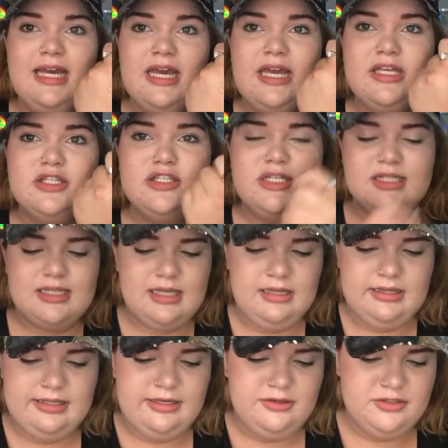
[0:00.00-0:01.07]
It's just
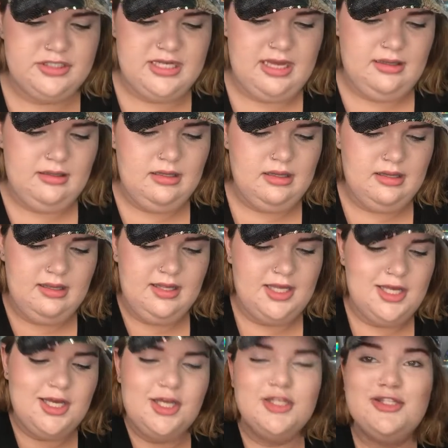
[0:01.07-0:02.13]
clear gel.
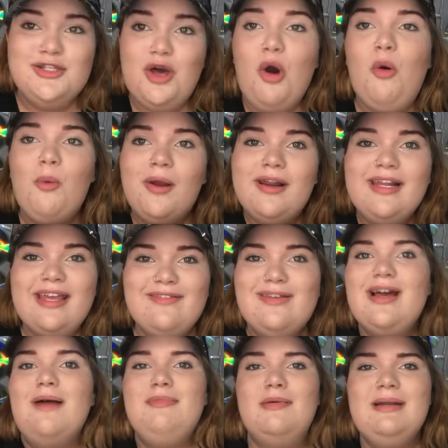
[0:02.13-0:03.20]
So we're going to give it
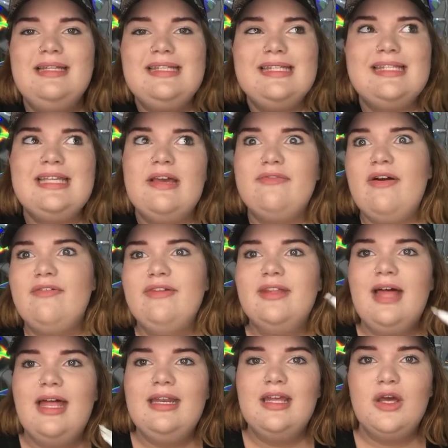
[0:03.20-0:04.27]
a couple minutes and see if I feel
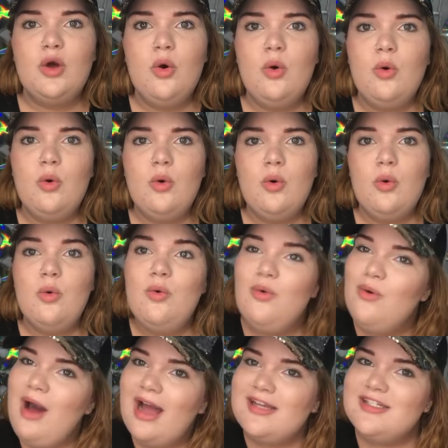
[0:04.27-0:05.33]
any cool.
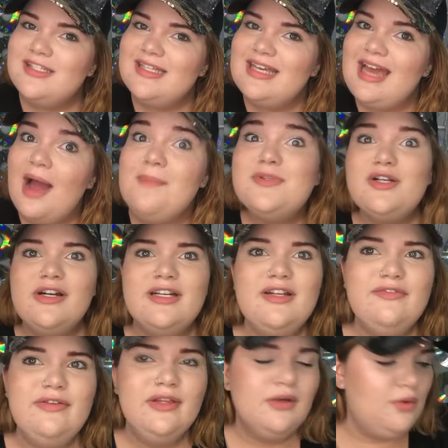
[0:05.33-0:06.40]
Ooh, actually, I'm starting to
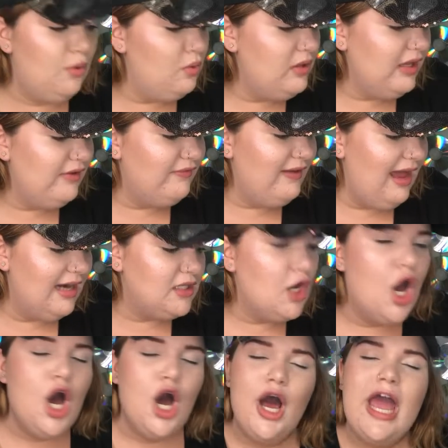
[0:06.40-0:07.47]
feel a cooling effect.
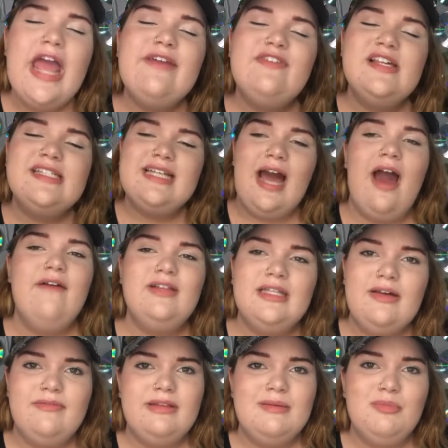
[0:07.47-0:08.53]
It feels like I have a
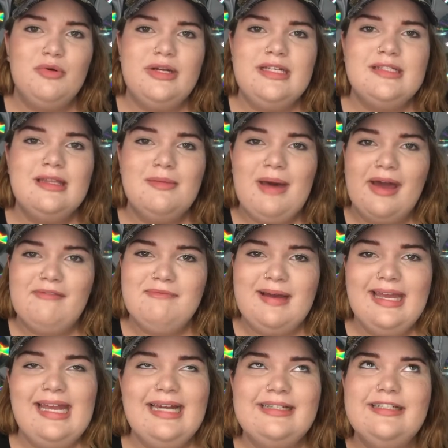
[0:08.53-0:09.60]
lovely breeze in the back of my
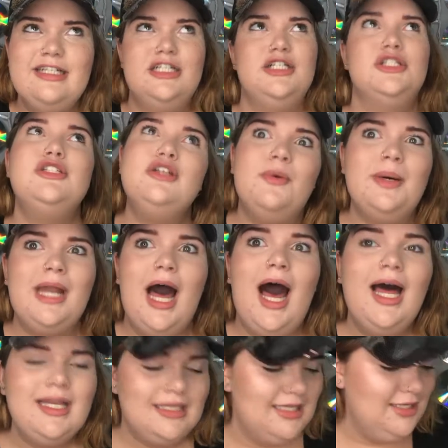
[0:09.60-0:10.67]
hand. It is so
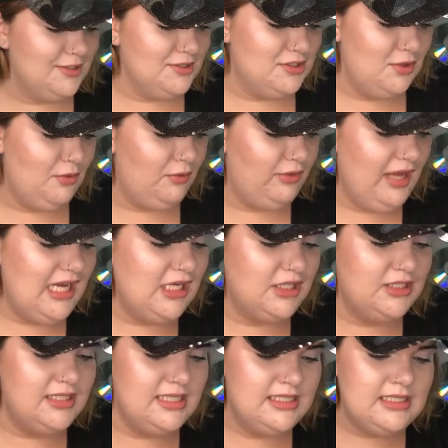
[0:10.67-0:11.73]
hot in here, so thank
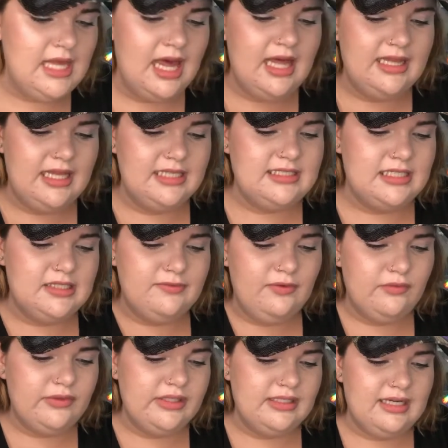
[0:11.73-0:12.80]
goodness. That does
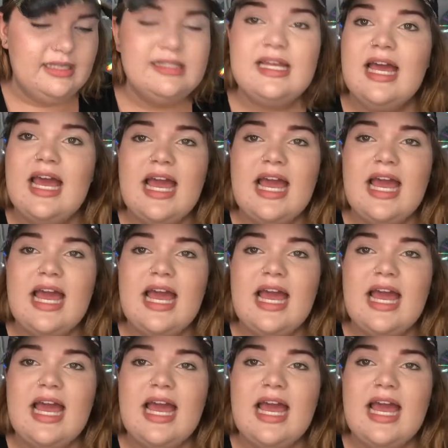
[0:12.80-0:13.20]
feel really nice.